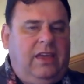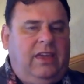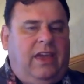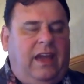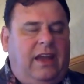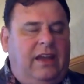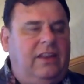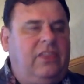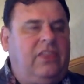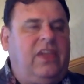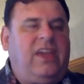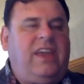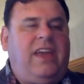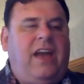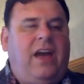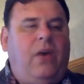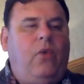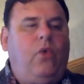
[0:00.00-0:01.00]
Yet
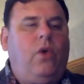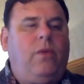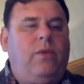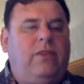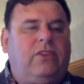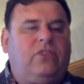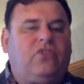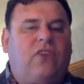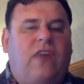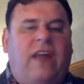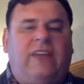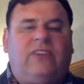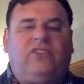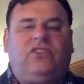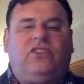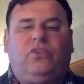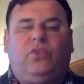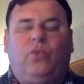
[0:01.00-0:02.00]
they yell women's
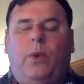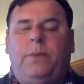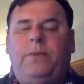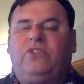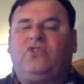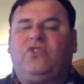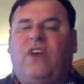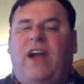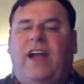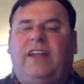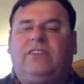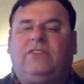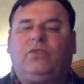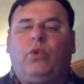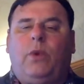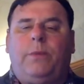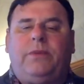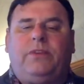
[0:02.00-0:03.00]
rights, women's
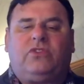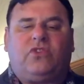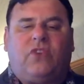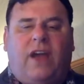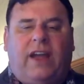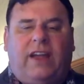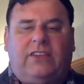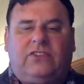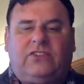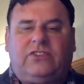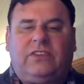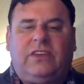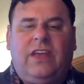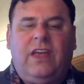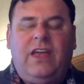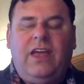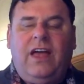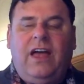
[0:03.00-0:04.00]
rights, women's rights
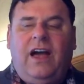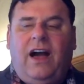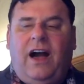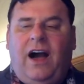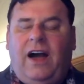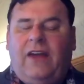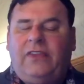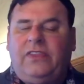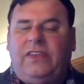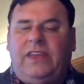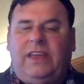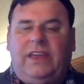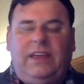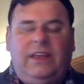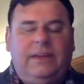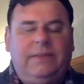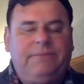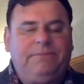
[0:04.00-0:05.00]
on
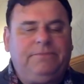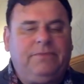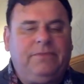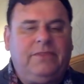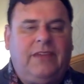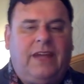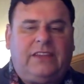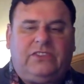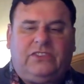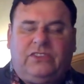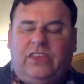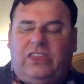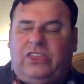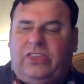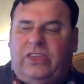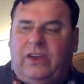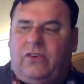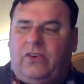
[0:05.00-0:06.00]
the Nazi
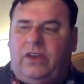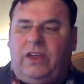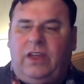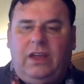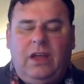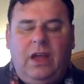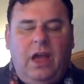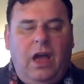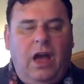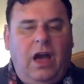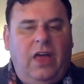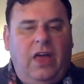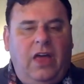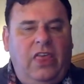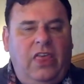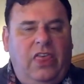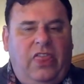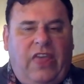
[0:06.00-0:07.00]
theory
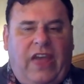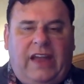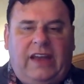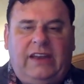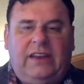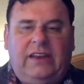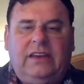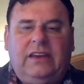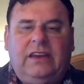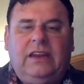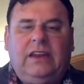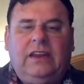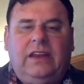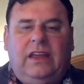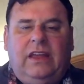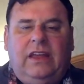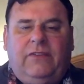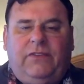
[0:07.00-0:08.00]
that
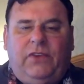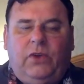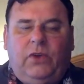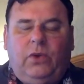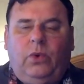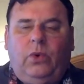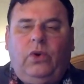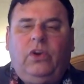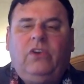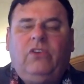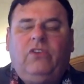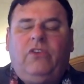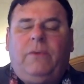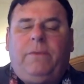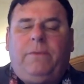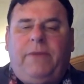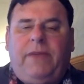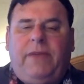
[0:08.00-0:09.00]
if you
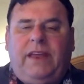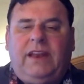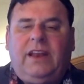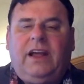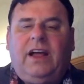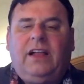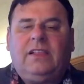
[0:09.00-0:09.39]
repeat